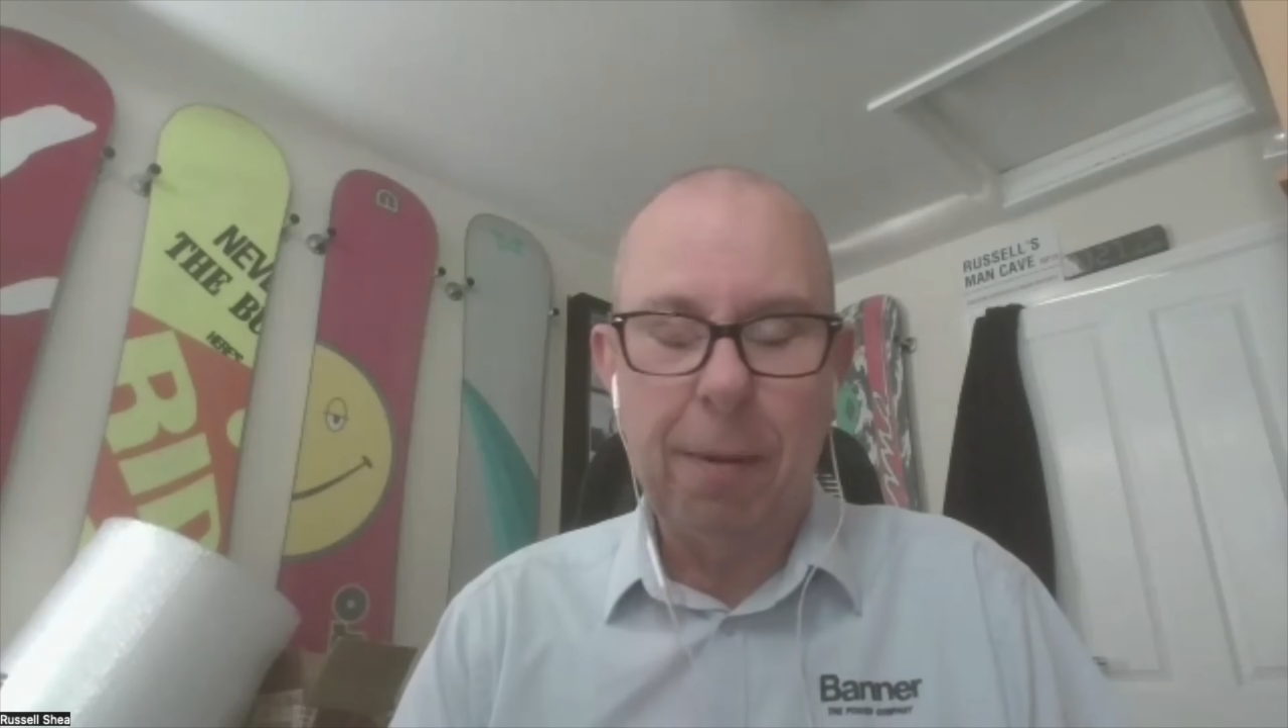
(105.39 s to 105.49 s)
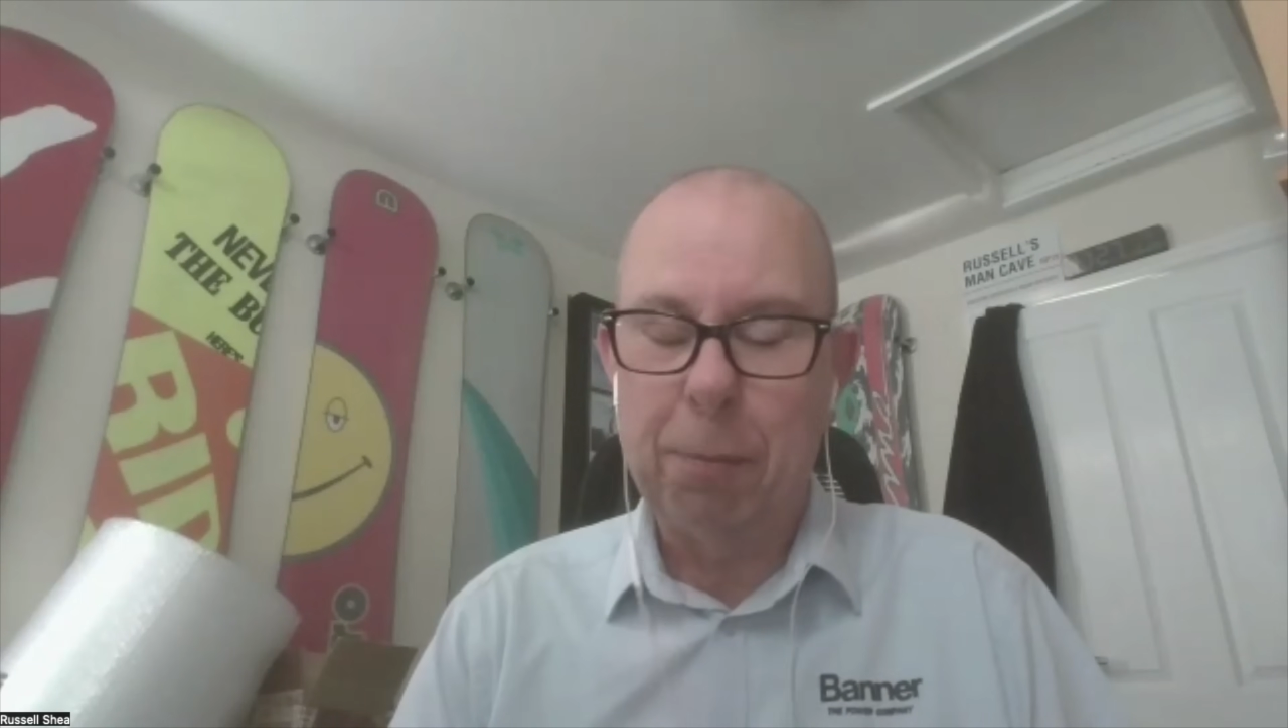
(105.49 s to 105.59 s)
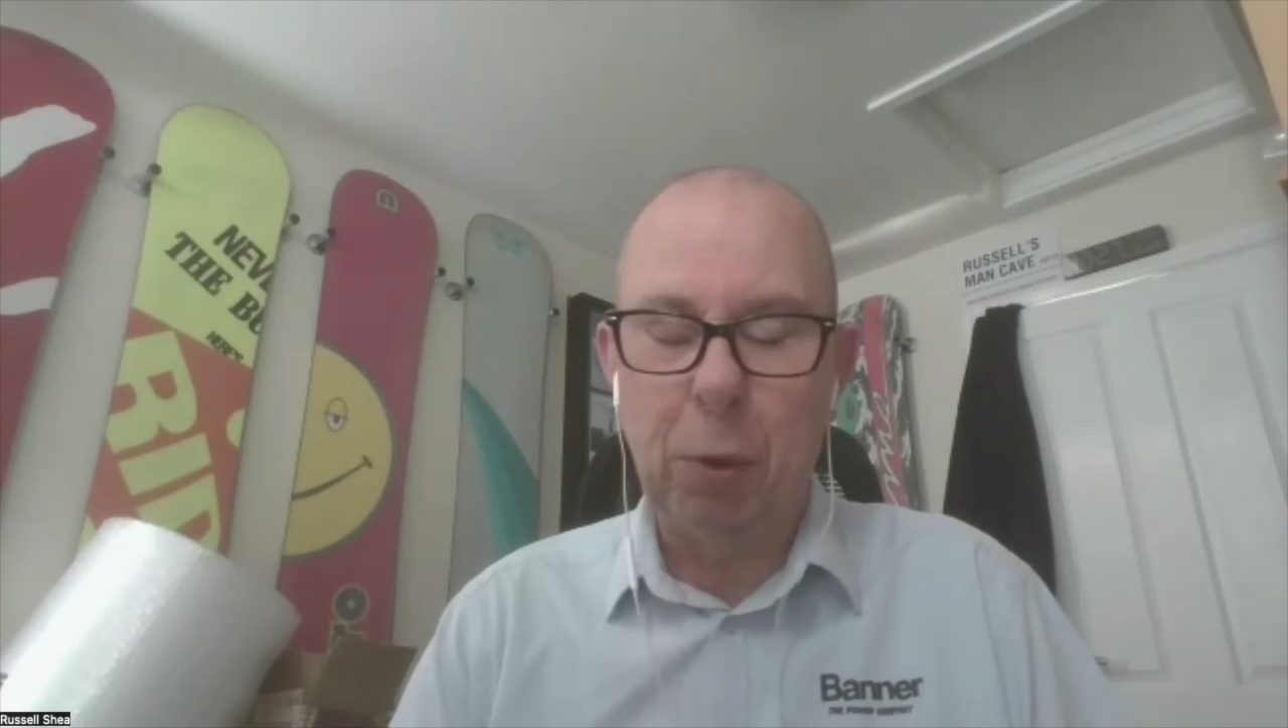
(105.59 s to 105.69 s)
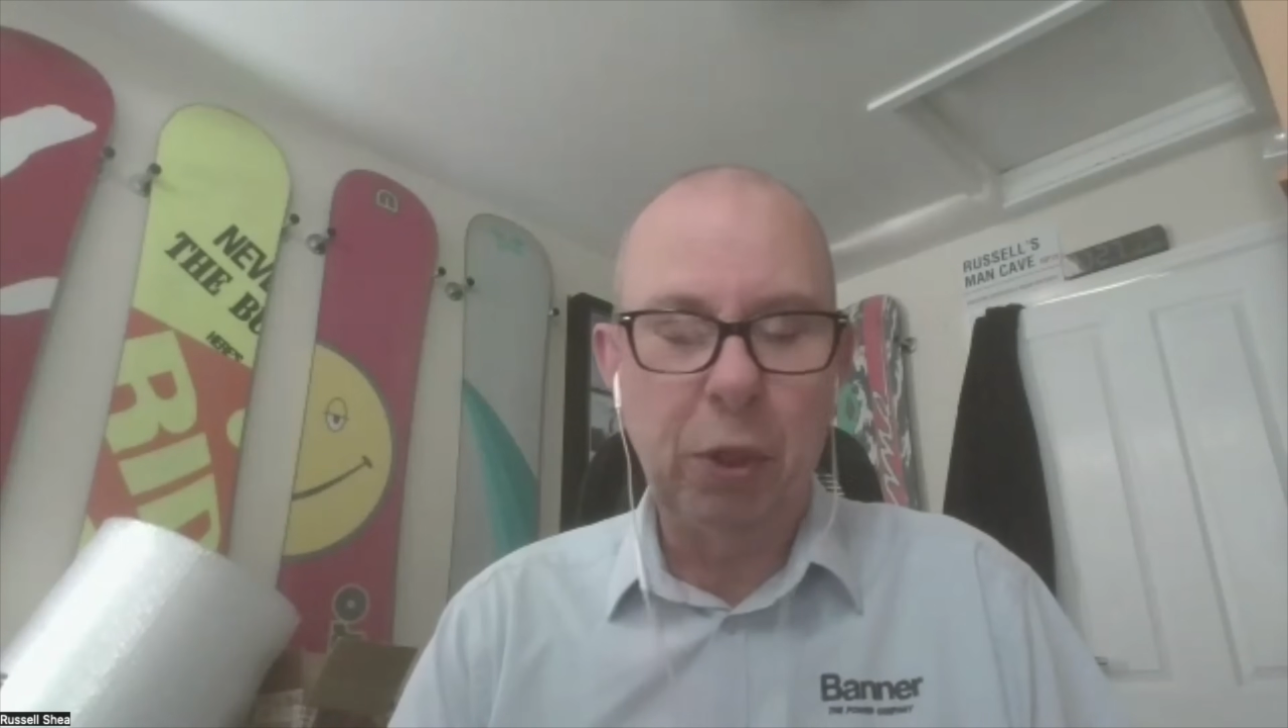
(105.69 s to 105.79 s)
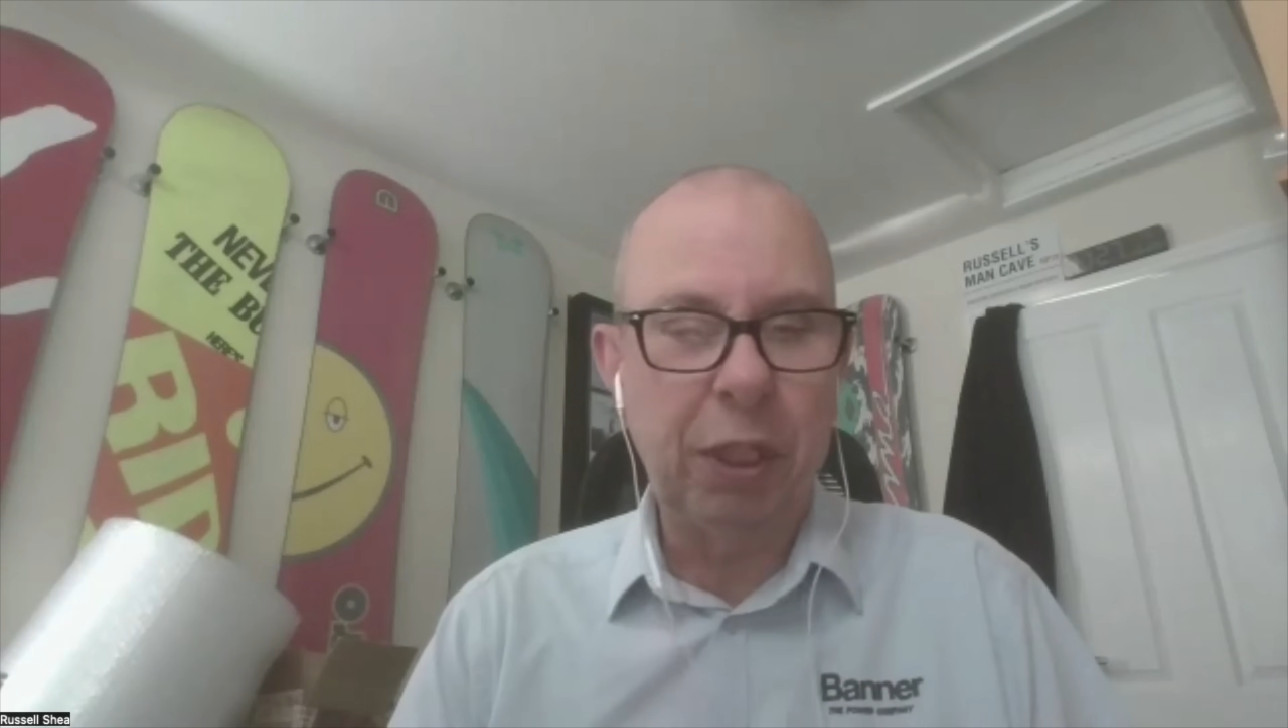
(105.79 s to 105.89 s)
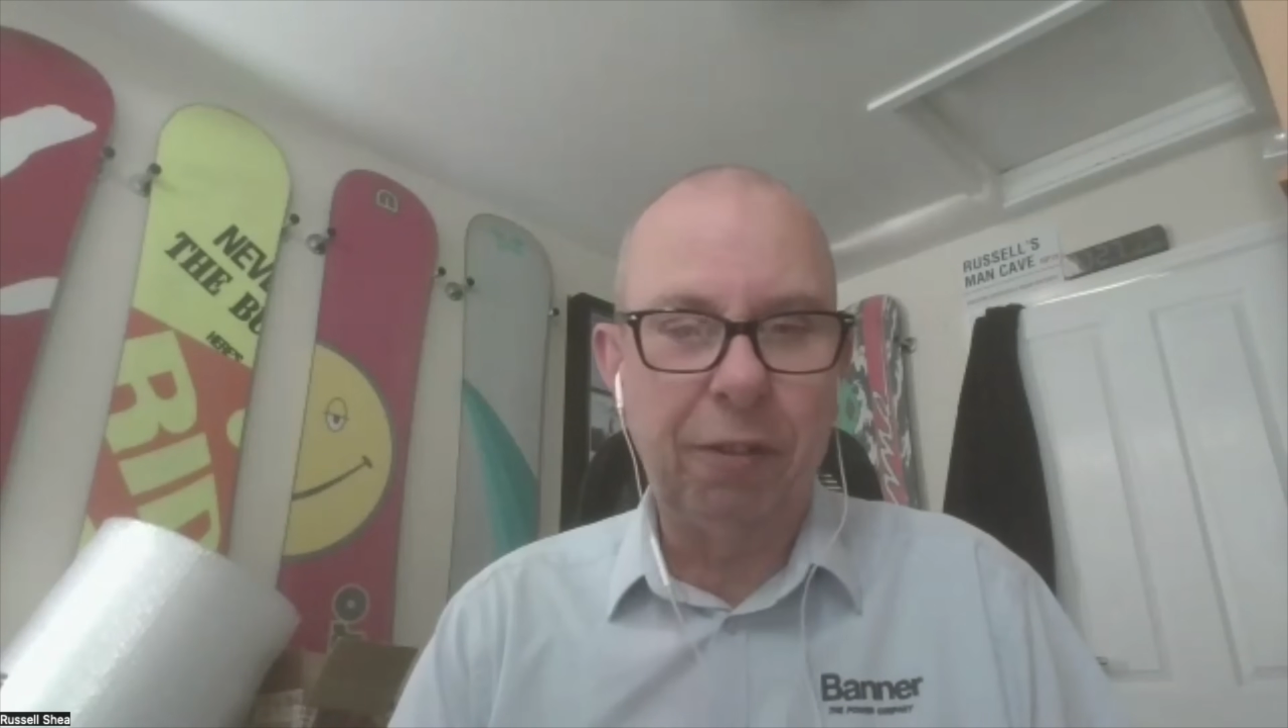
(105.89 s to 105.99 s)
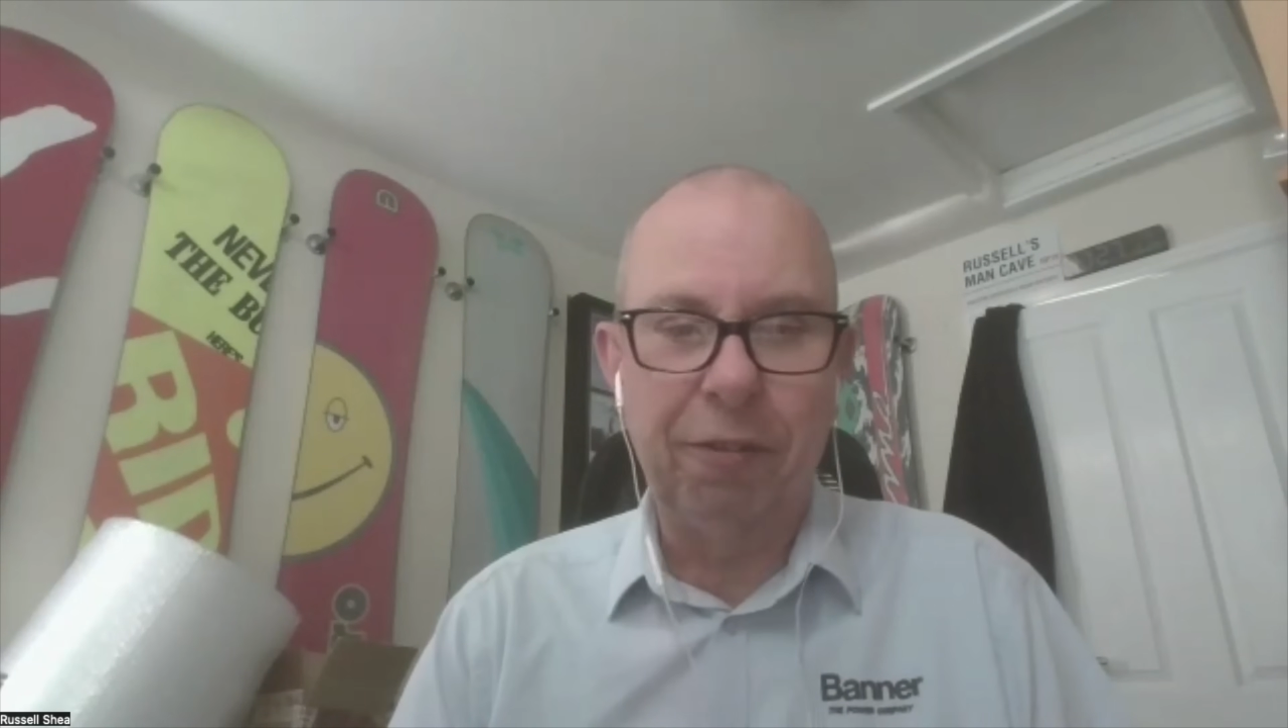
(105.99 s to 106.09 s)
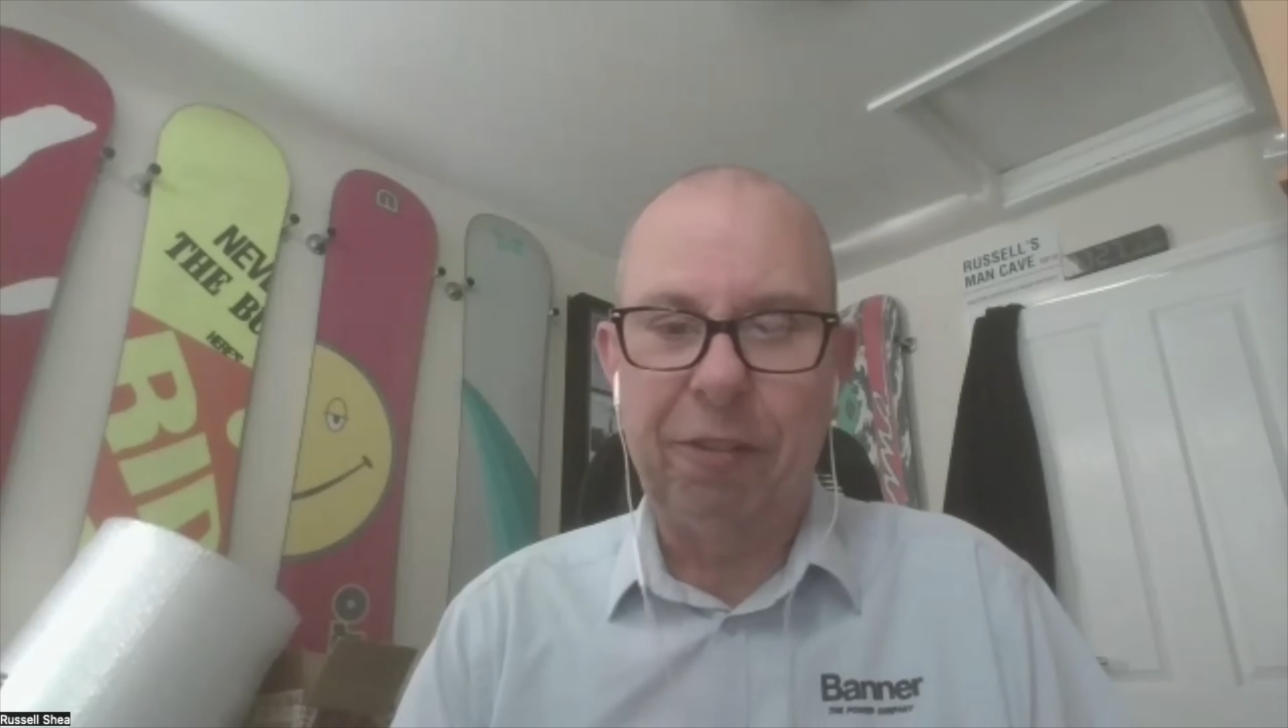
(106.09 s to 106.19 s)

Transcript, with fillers: more so than